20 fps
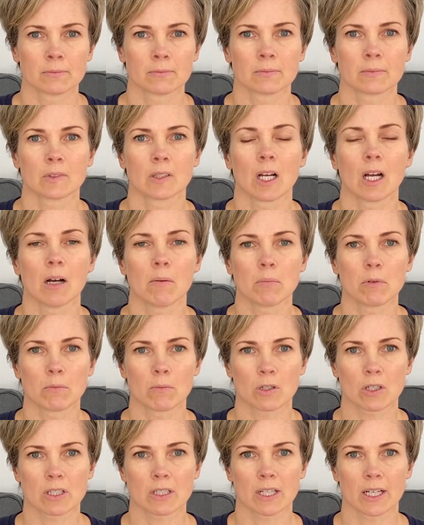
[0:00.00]
A couple
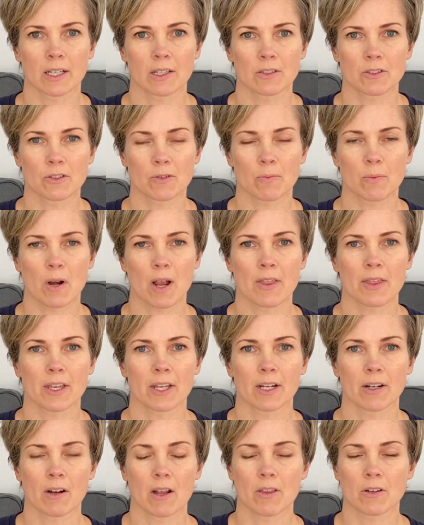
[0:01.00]
more cycles of breath
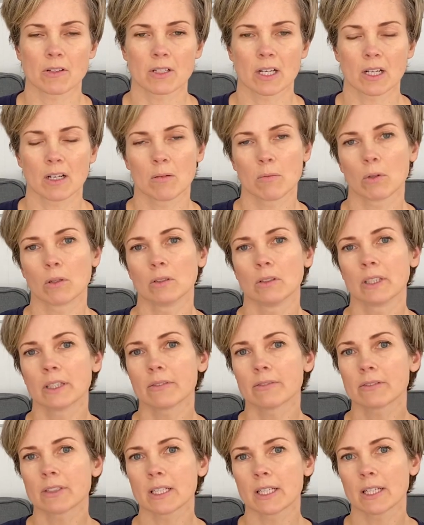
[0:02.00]
here, either tailbone
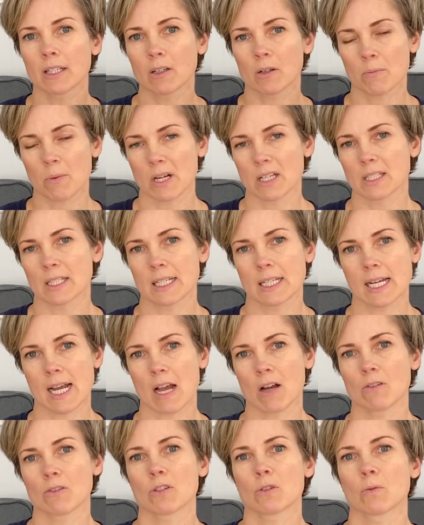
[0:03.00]
lifting or pressing
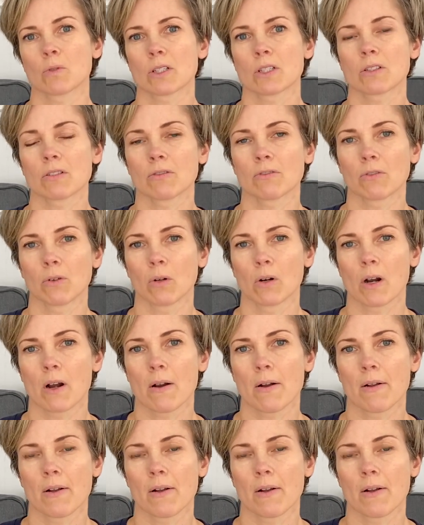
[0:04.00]
down towards the floor.